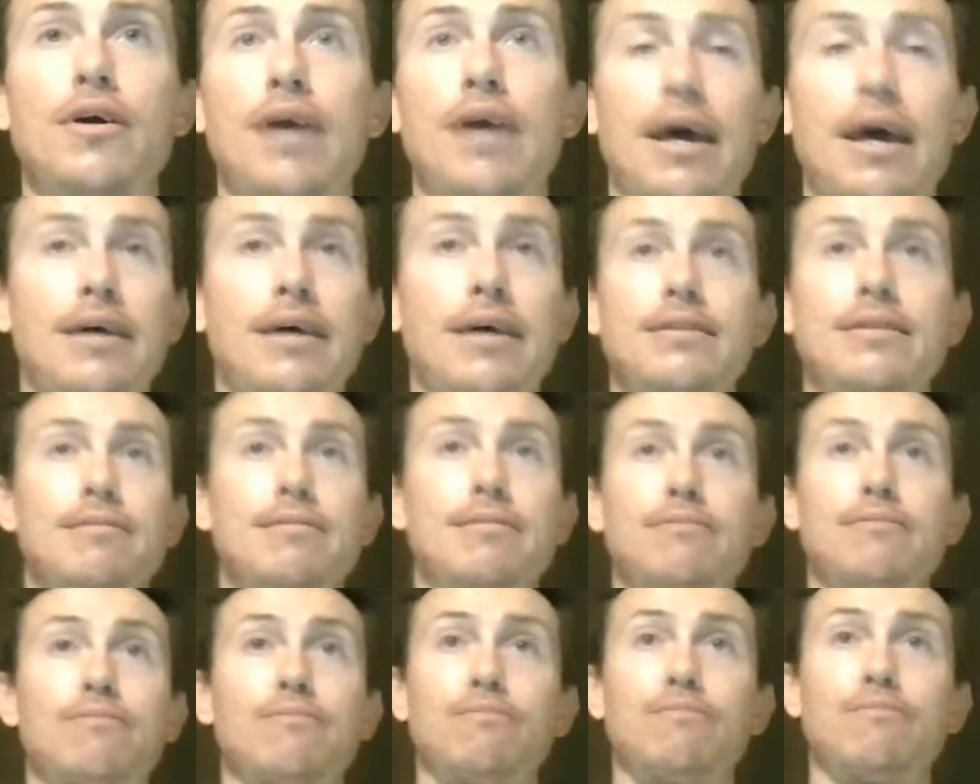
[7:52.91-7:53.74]
And
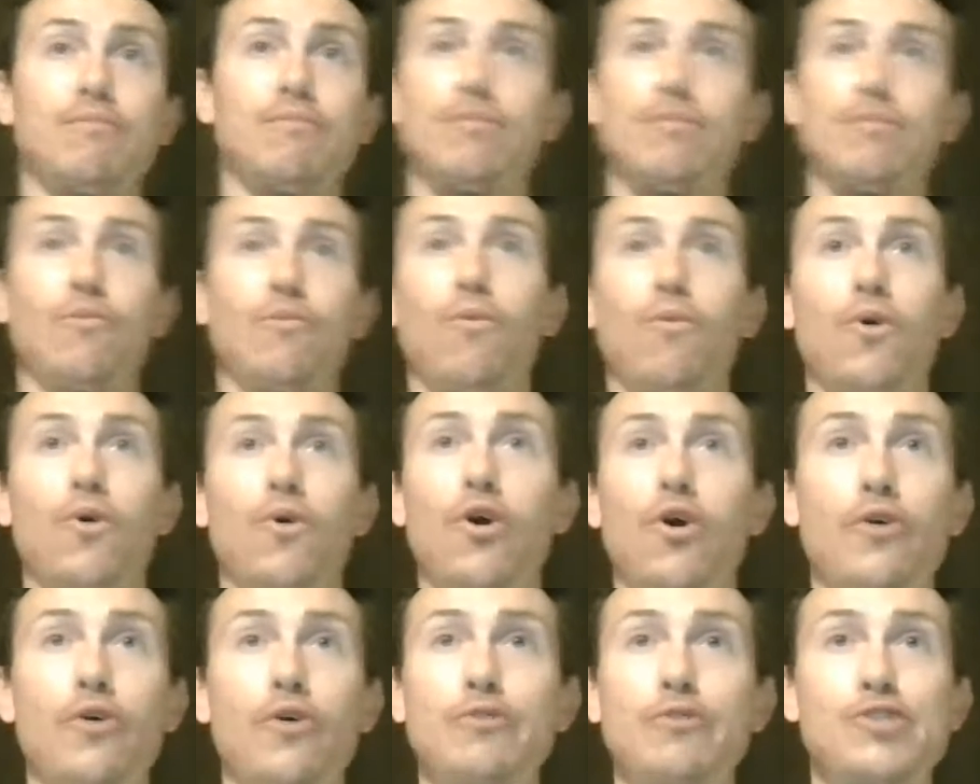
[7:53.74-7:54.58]
we're a
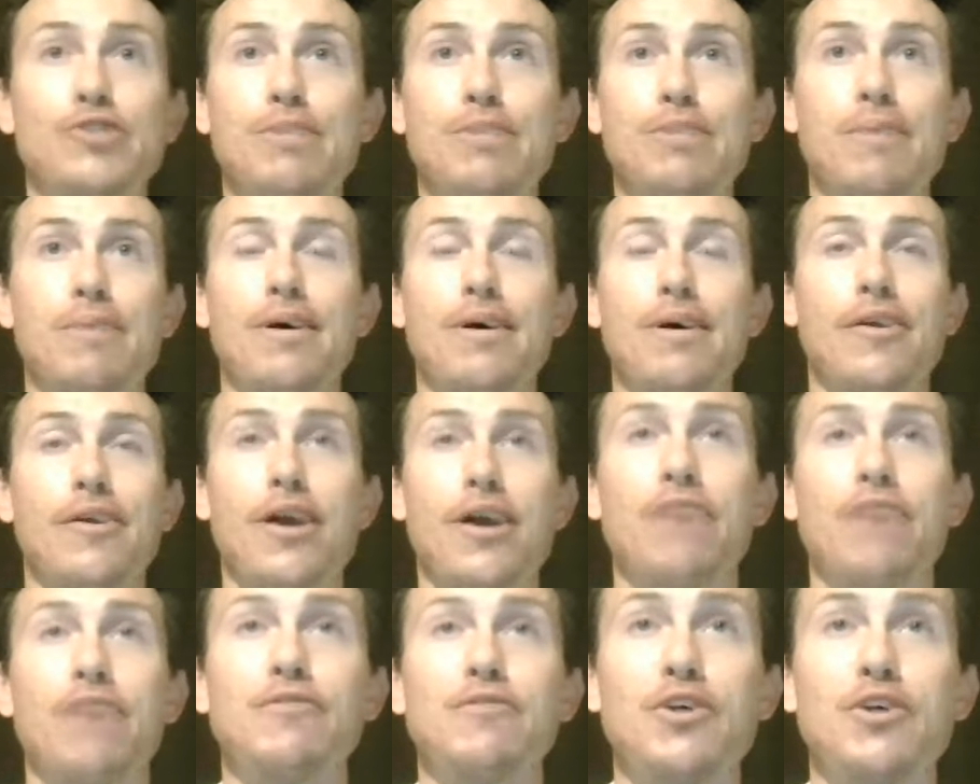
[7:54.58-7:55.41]
car dealership,
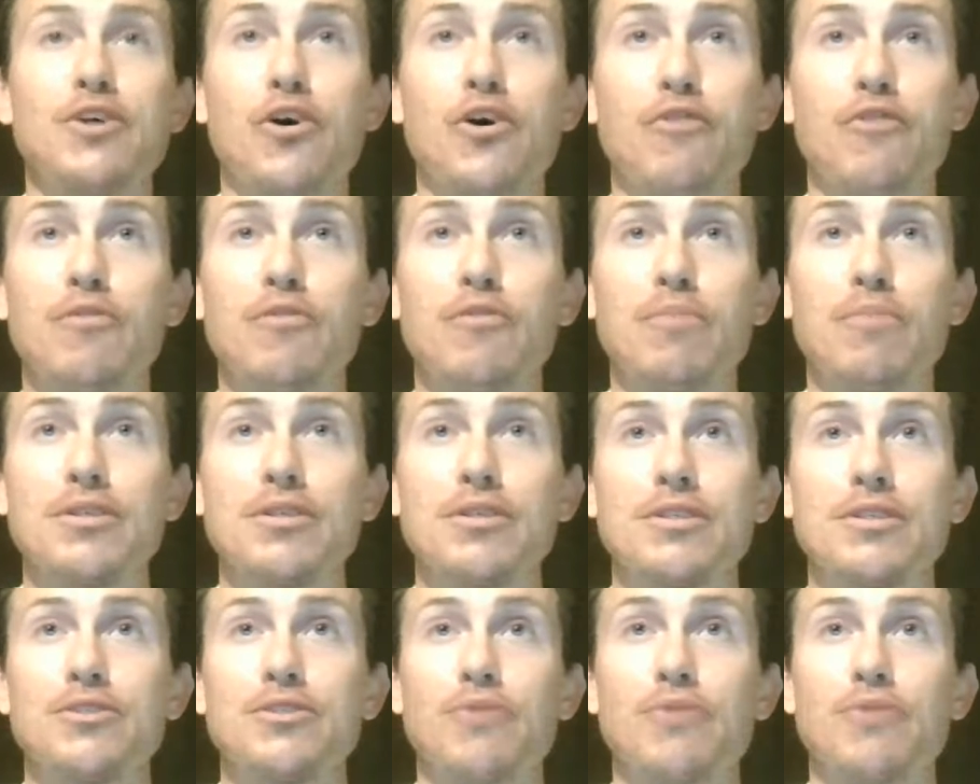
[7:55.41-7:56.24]
not a photography
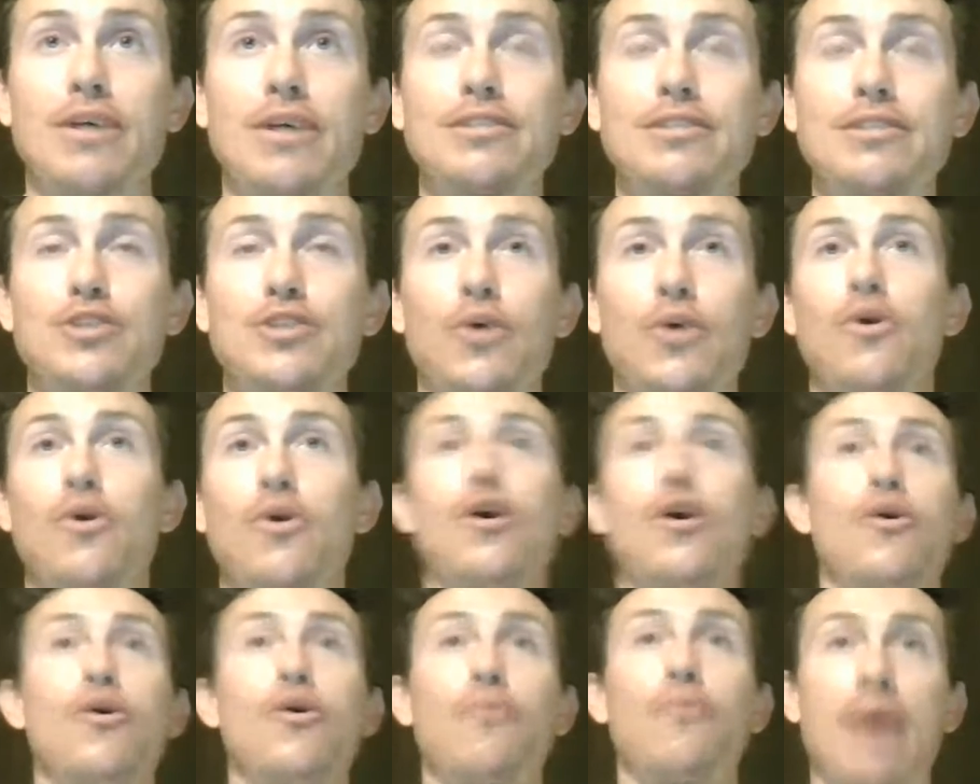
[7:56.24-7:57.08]
business, right? So
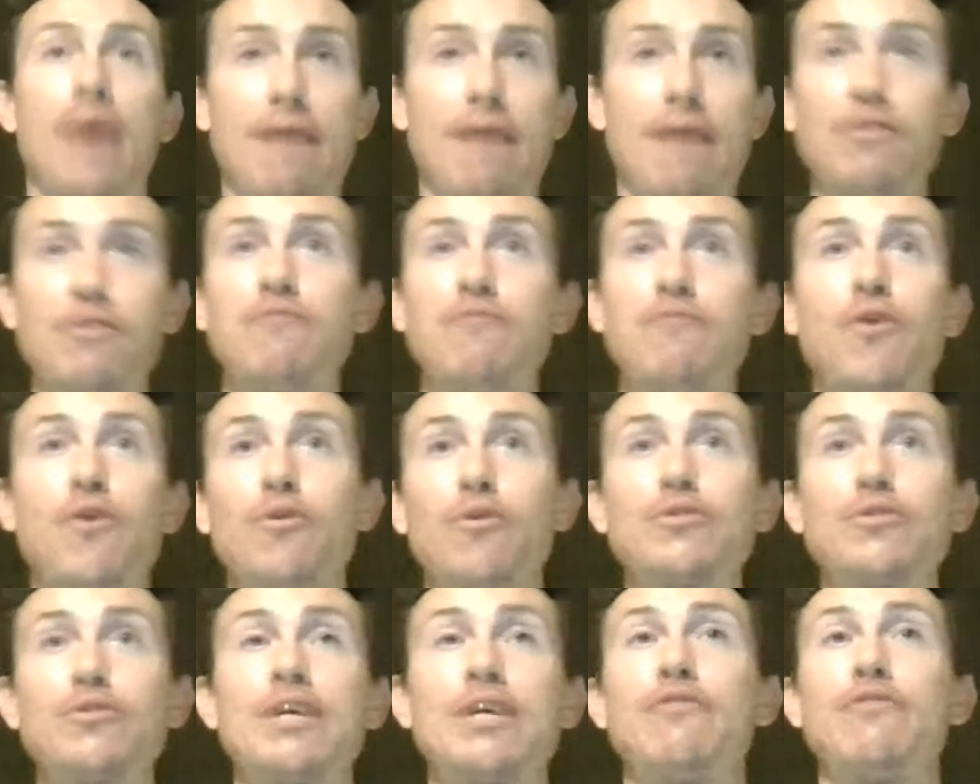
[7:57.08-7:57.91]
we have the
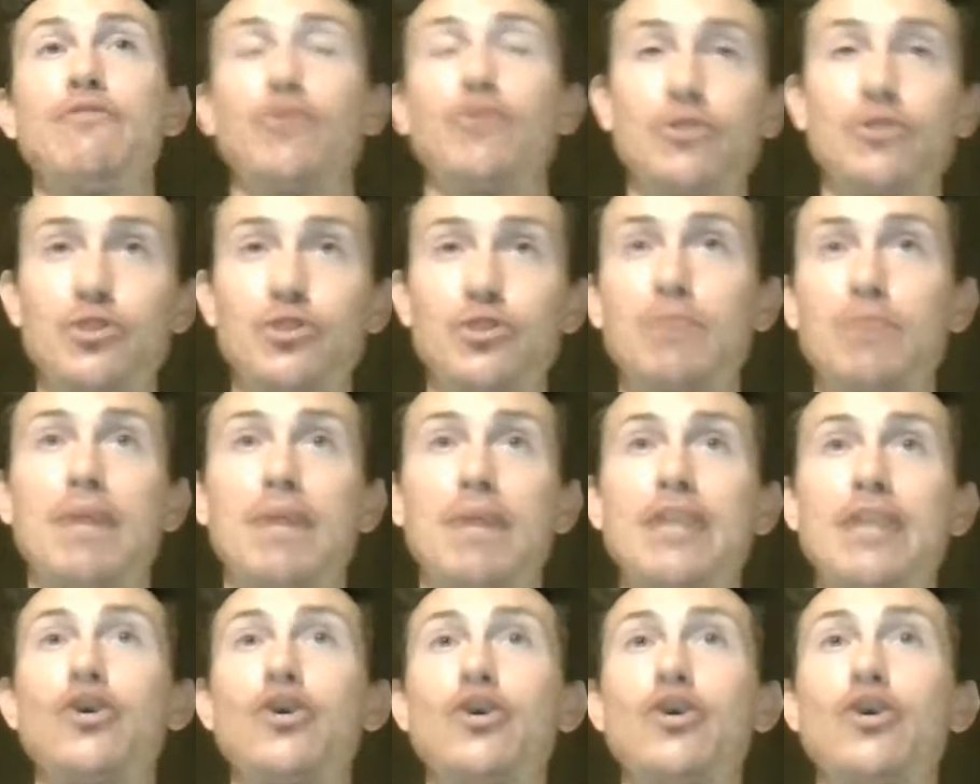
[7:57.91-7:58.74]
photos. If you're interested in
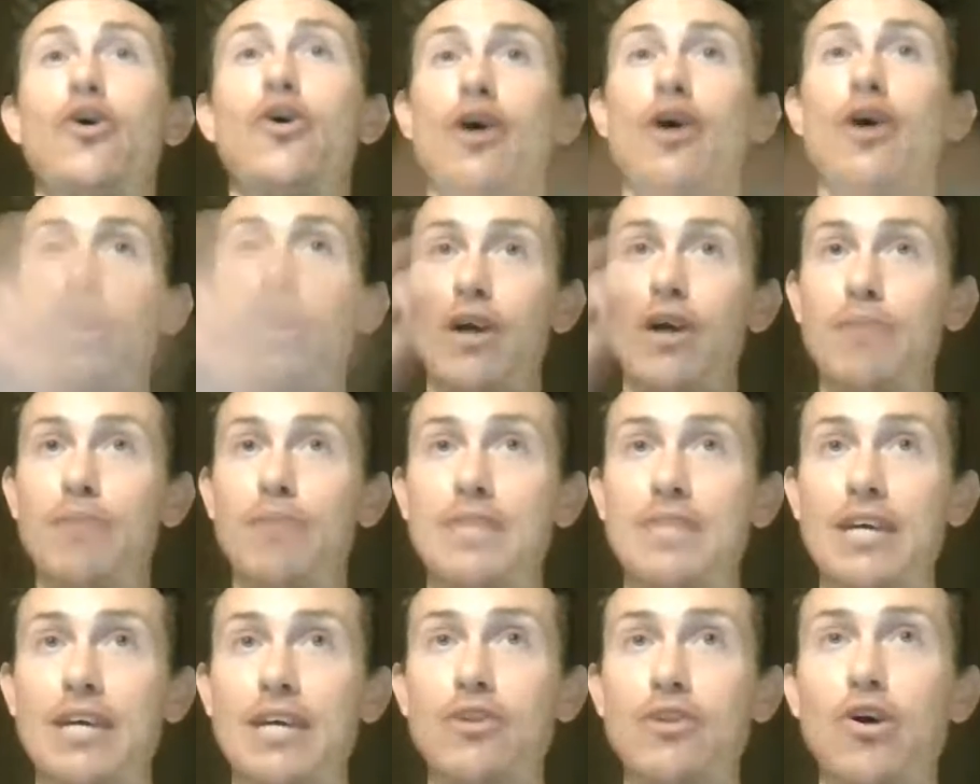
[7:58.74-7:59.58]
buying the car, come
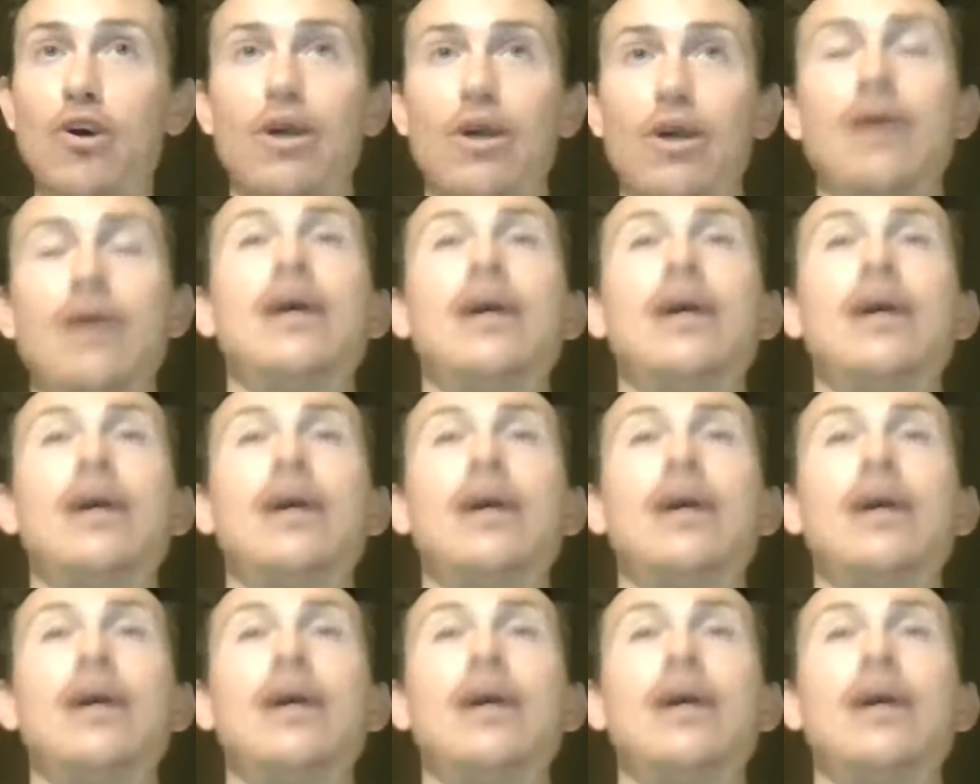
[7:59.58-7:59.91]
take a look.